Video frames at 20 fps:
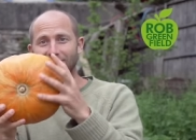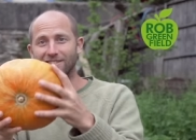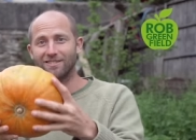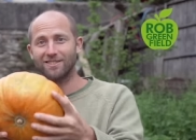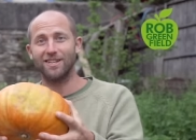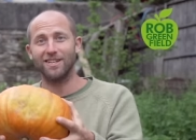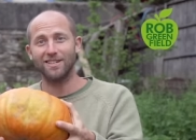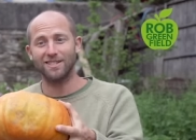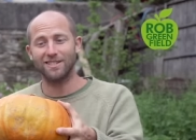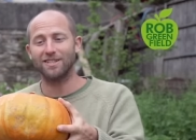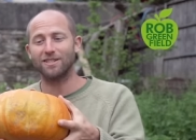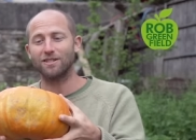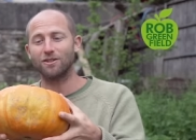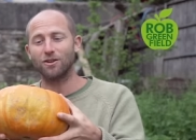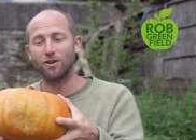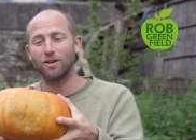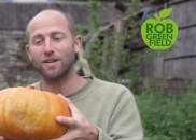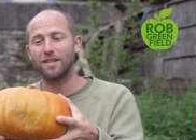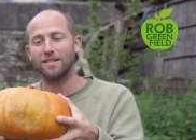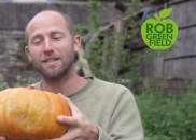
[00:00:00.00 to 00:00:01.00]
just as
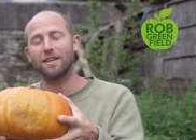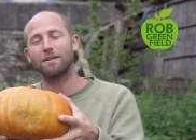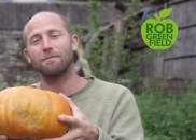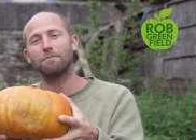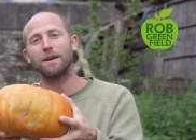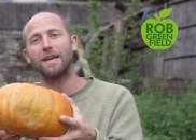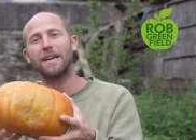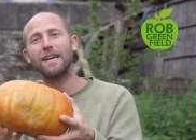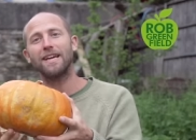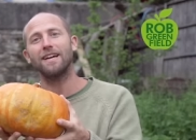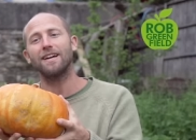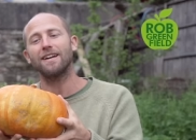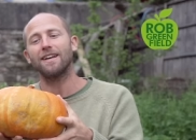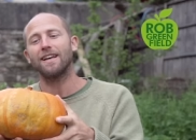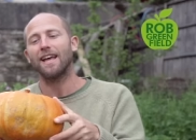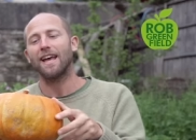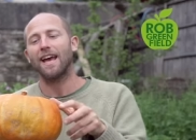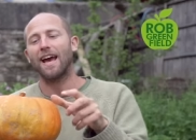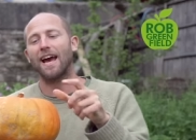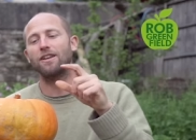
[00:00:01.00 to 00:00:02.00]
good as can be.
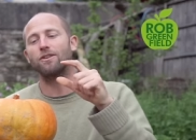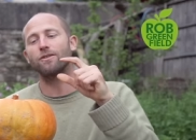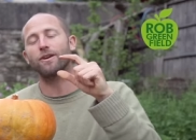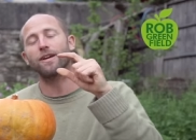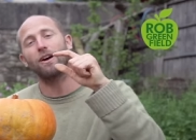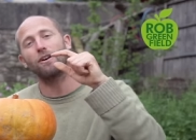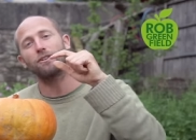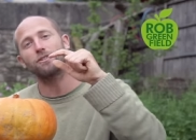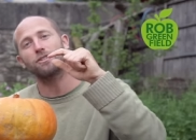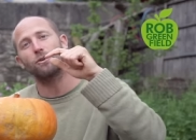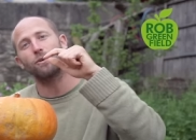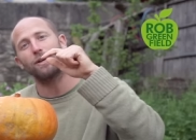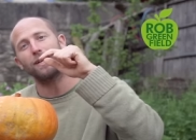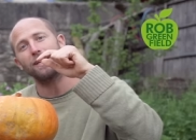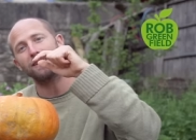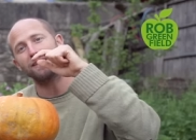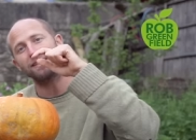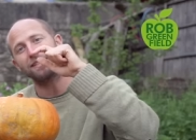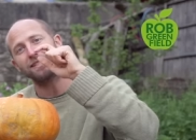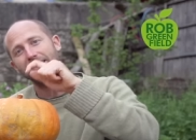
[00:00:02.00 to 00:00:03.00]
And you can also
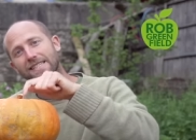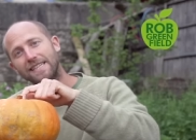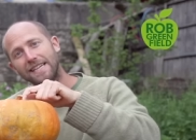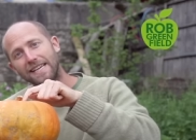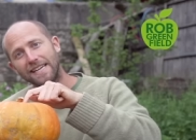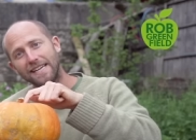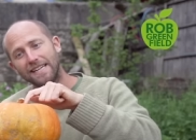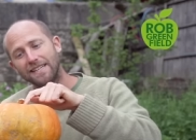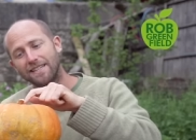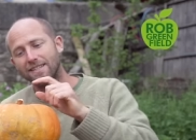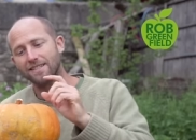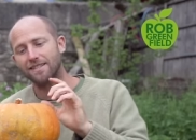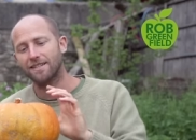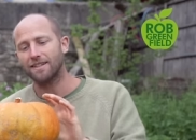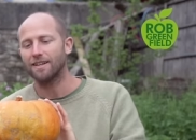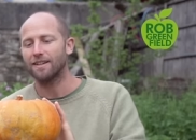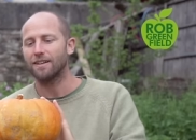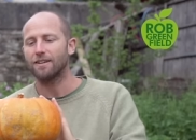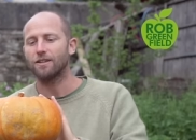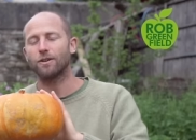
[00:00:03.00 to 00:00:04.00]
eat the seeds
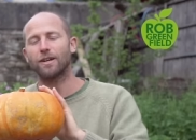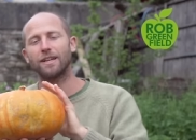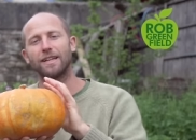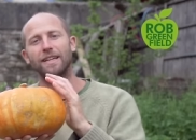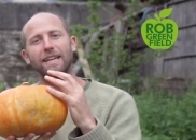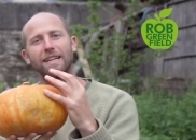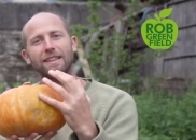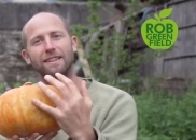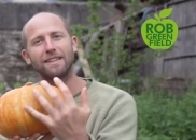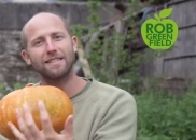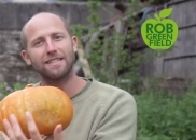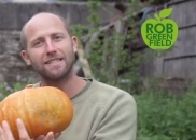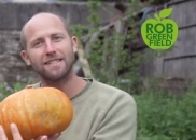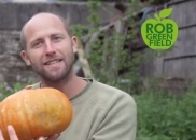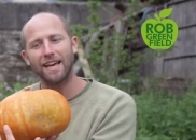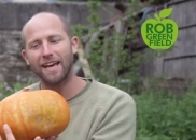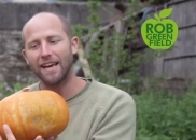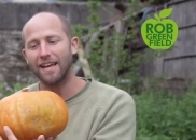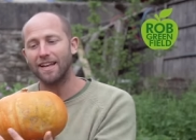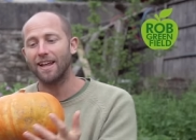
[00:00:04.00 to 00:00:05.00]
you can eat the
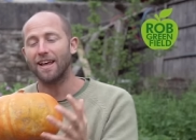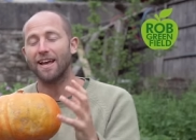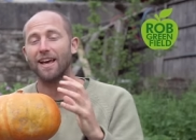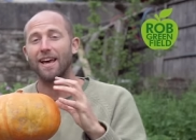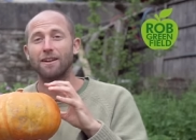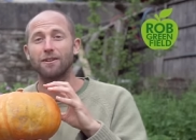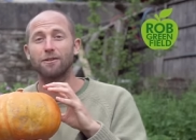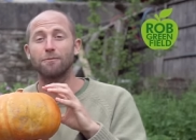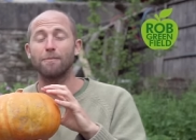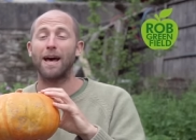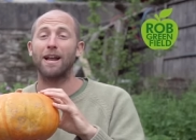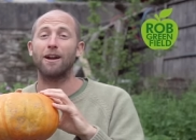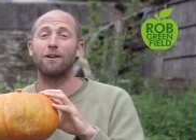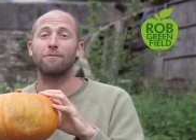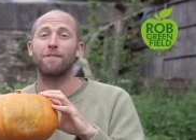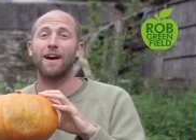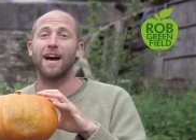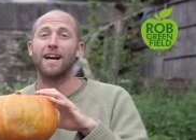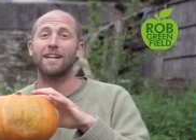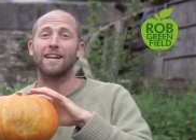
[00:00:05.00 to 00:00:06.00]
skin, and as a matter
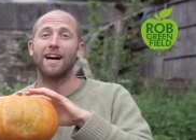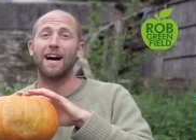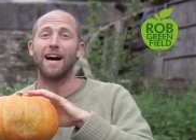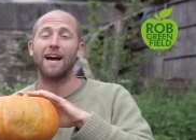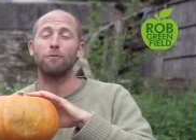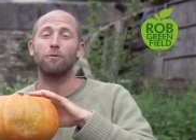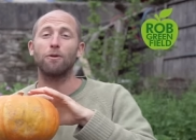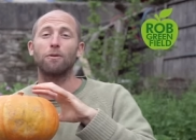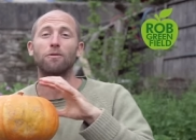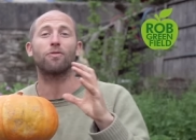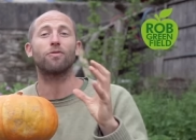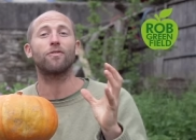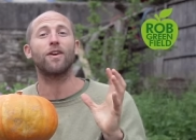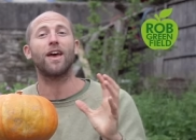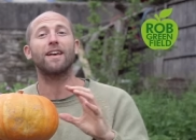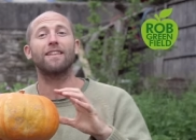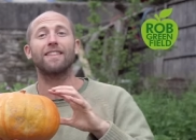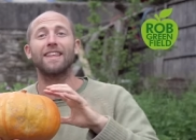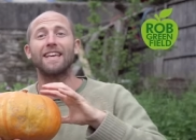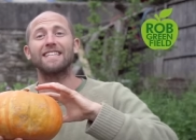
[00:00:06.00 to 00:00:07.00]
of fact, I will
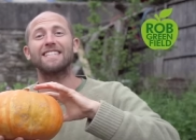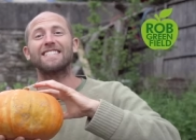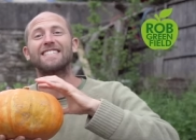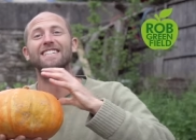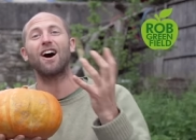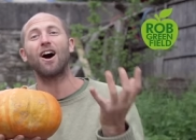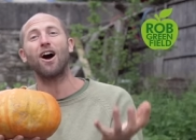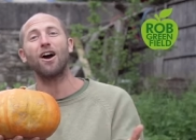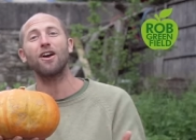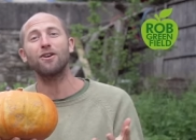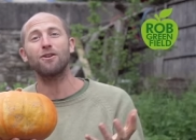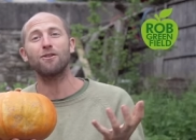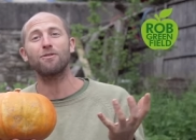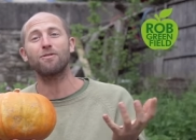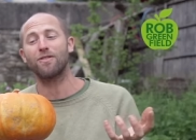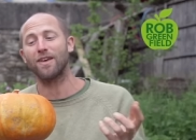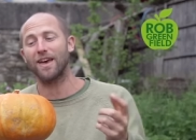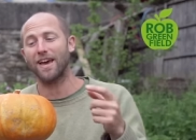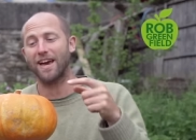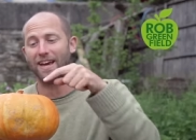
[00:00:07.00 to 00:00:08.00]
take the entire
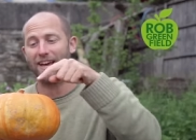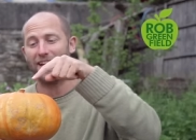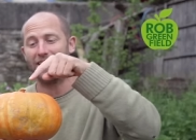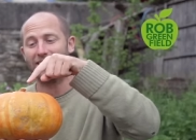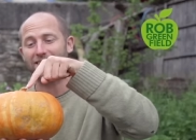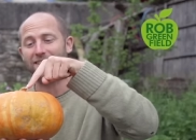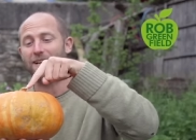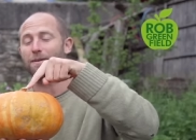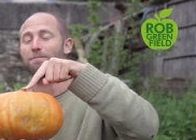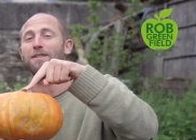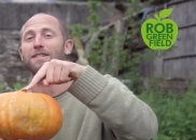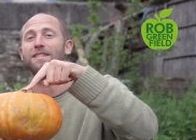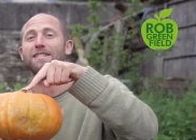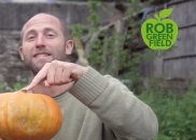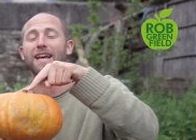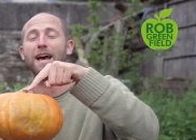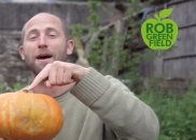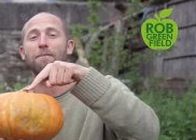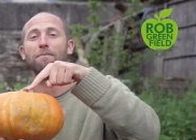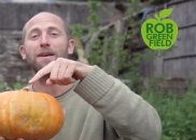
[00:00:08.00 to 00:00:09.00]
thing except the
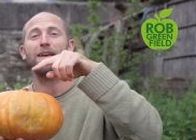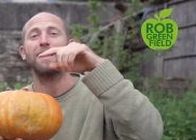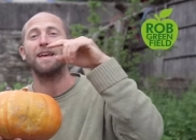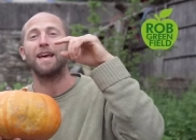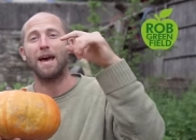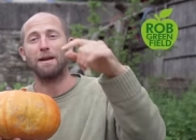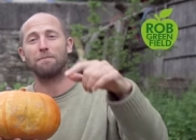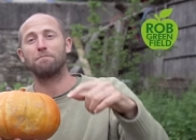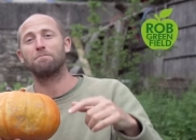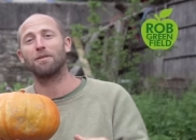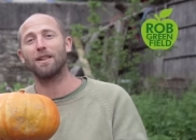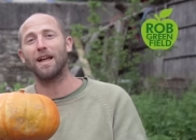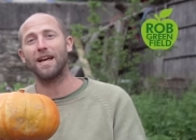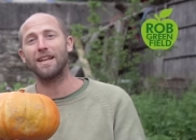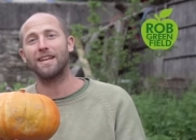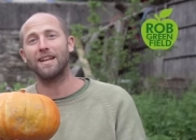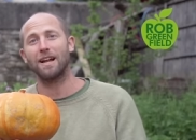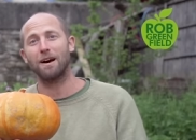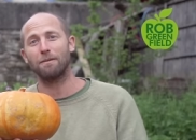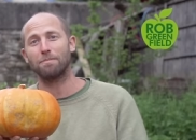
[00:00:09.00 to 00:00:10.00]
stem and
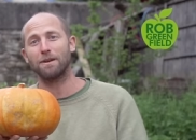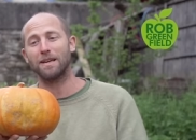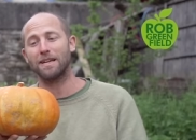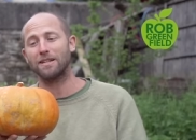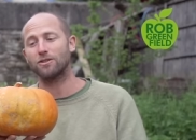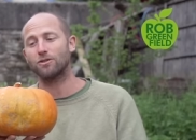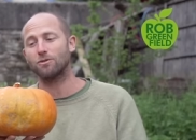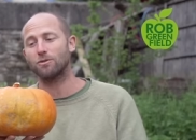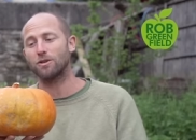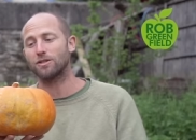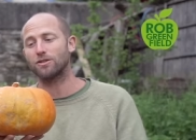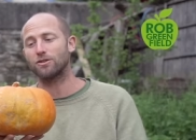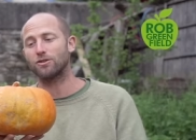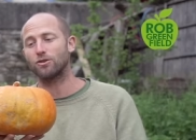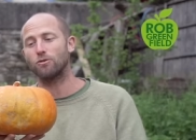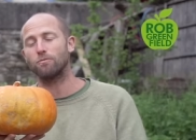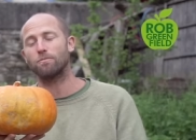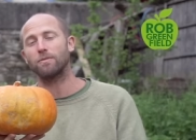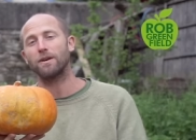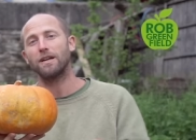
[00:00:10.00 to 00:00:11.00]
blend it up into a
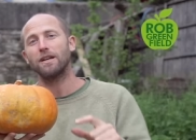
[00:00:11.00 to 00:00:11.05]
soup.